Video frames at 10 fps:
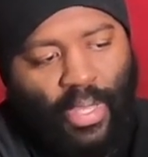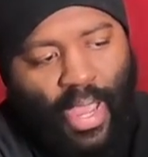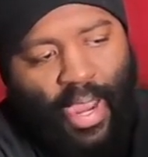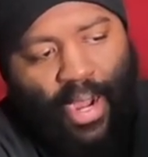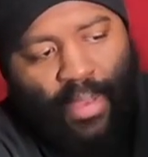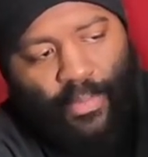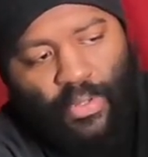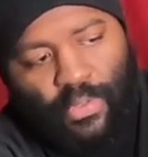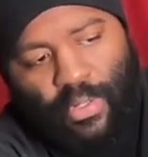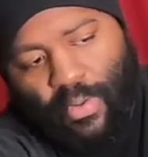line I'm
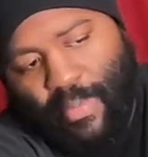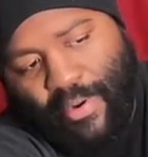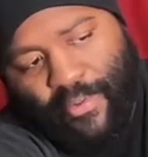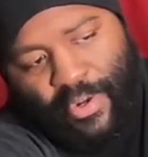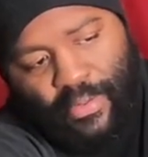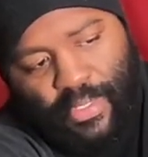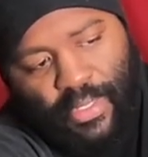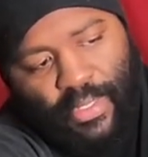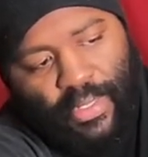using on my reels.